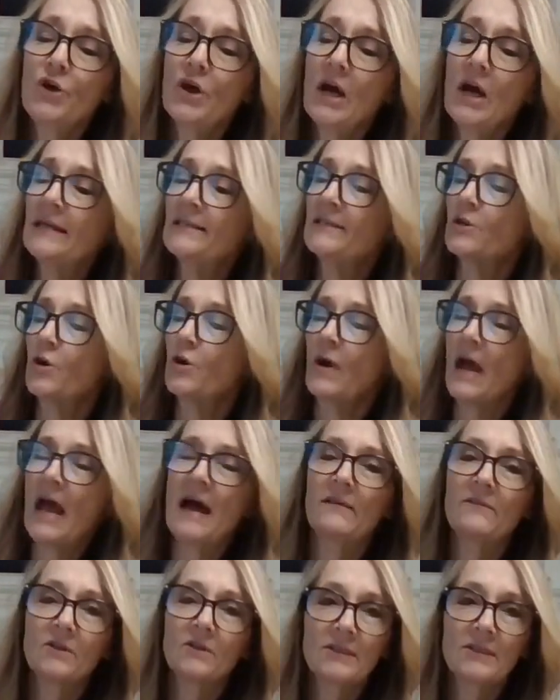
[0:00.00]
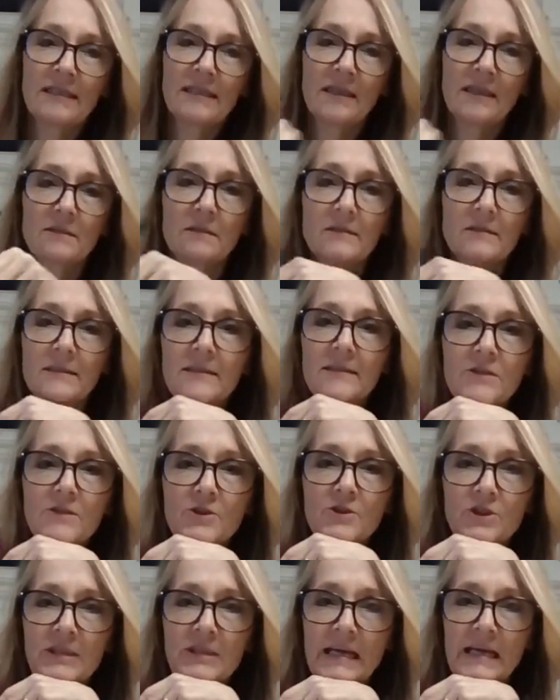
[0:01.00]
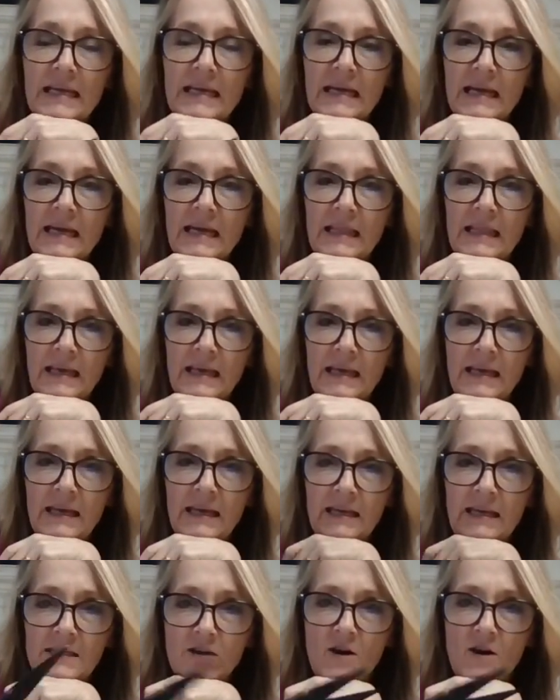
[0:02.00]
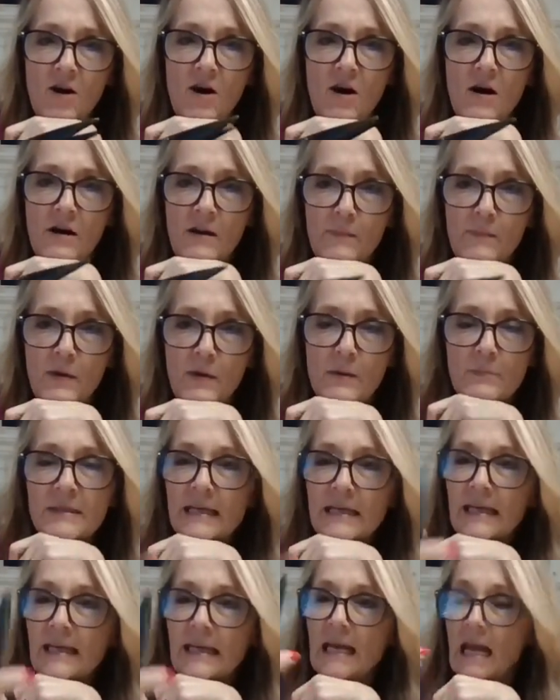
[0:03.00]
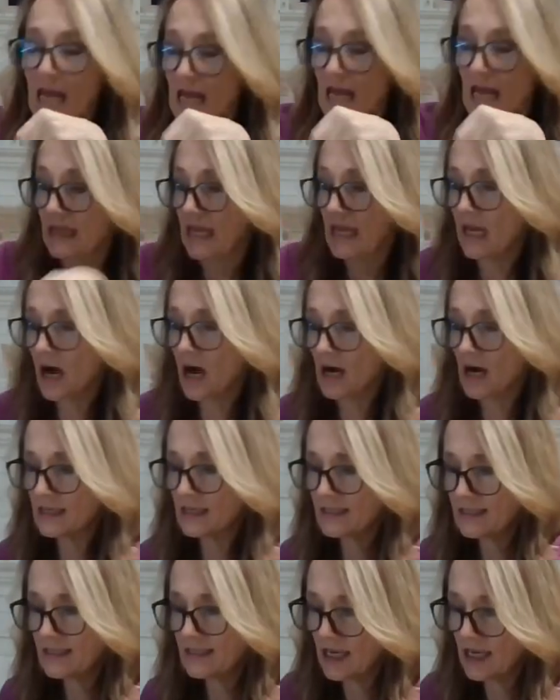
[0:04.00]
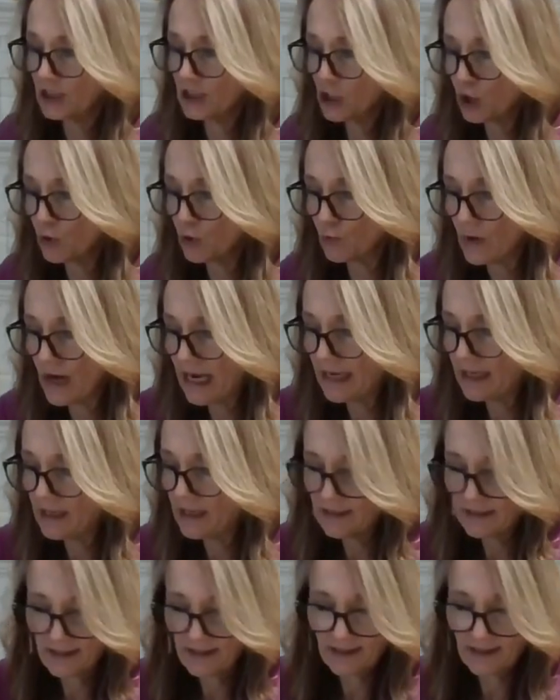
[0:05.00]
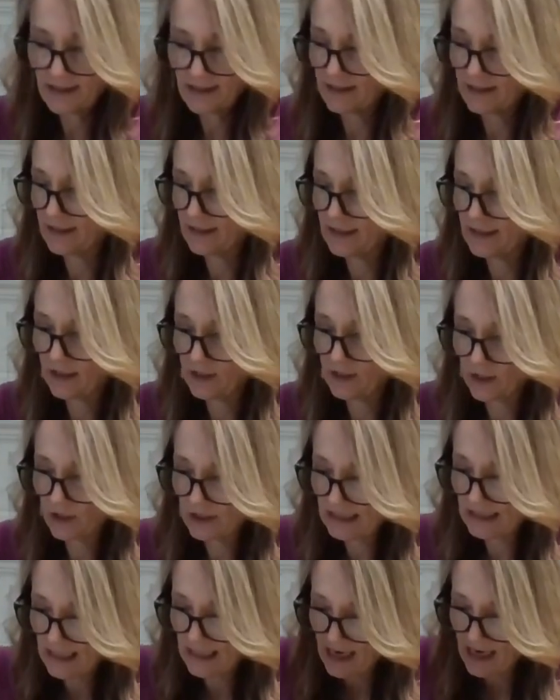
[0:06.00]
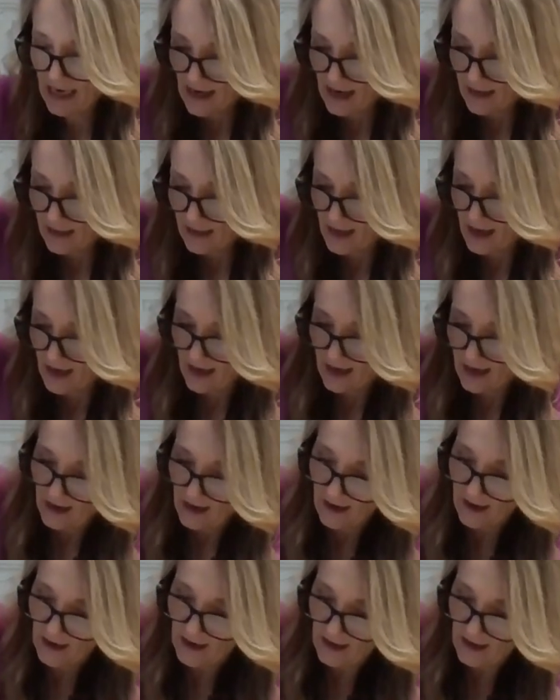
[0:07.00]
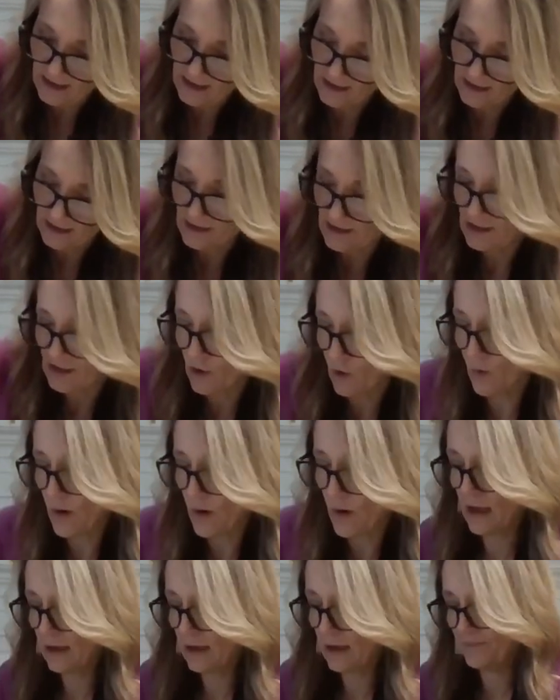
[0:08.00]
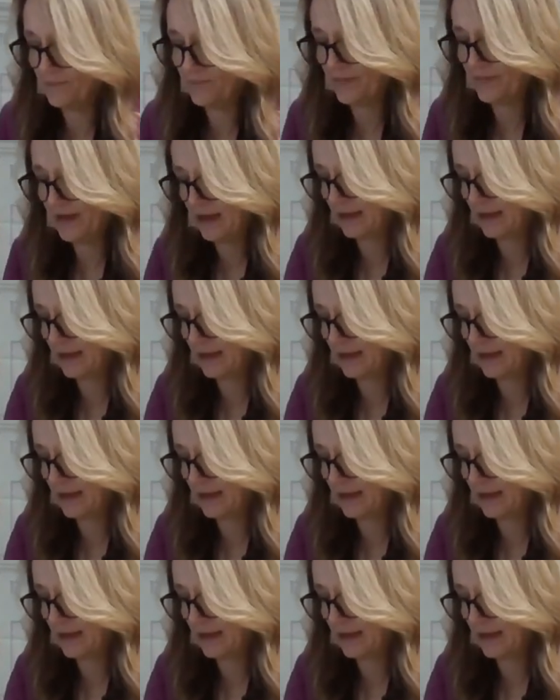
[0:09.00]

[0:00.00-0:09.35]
guys don't have our stencil scissors yet, these are the bomb dating. They are such great scissors. They cut so well. Here,